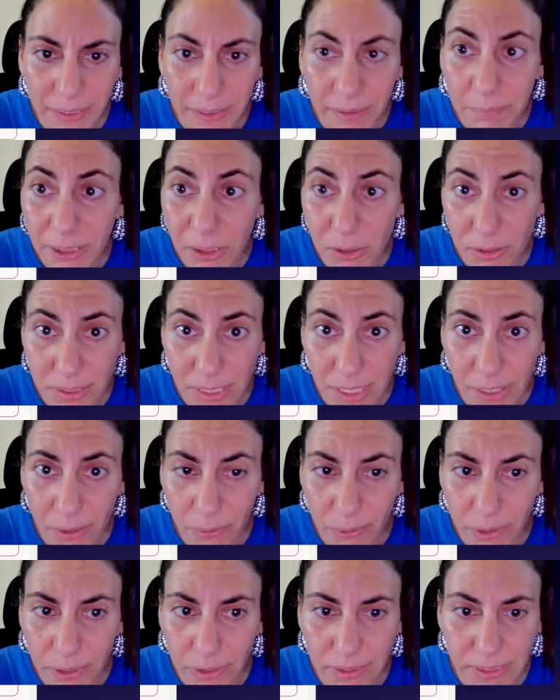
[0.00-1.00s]
because now
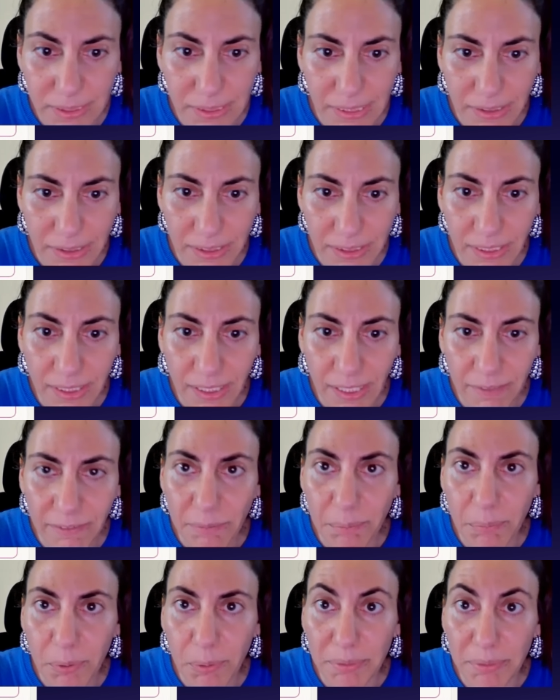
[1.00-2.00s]
we're on staging. I
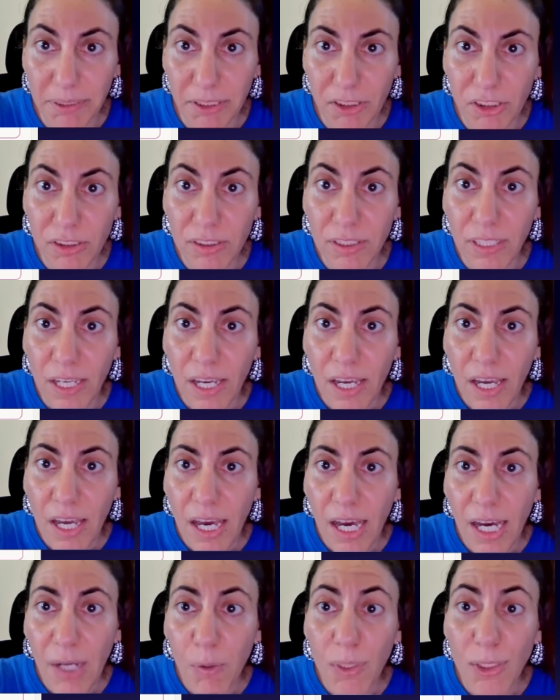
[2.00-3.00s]
haven't published.
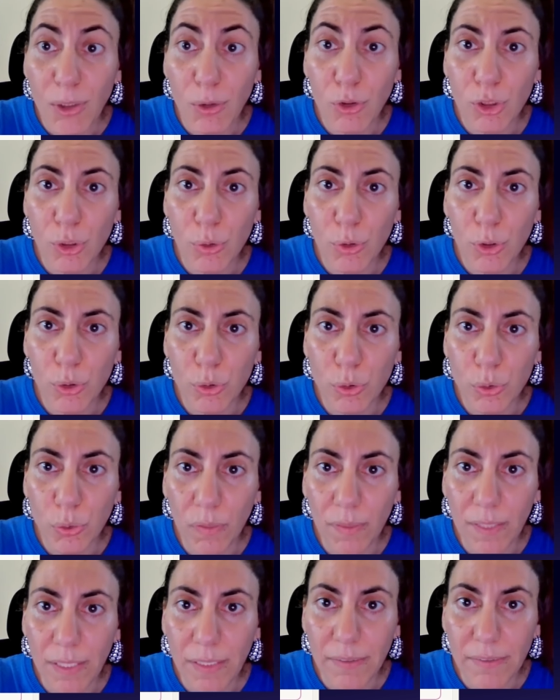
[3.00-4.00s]
I want to show you 2
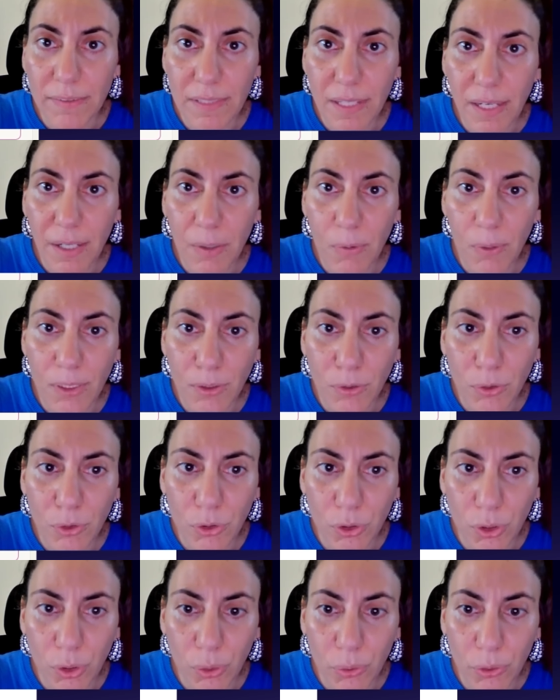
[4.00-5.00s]
things. I want to
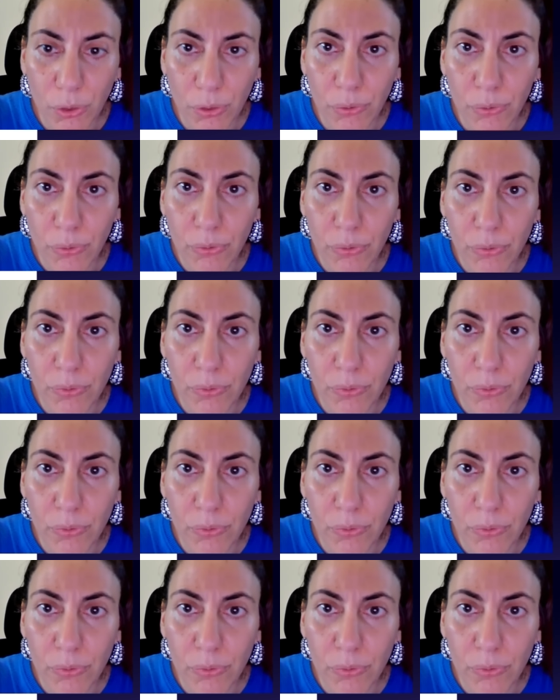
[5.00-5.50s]
show you,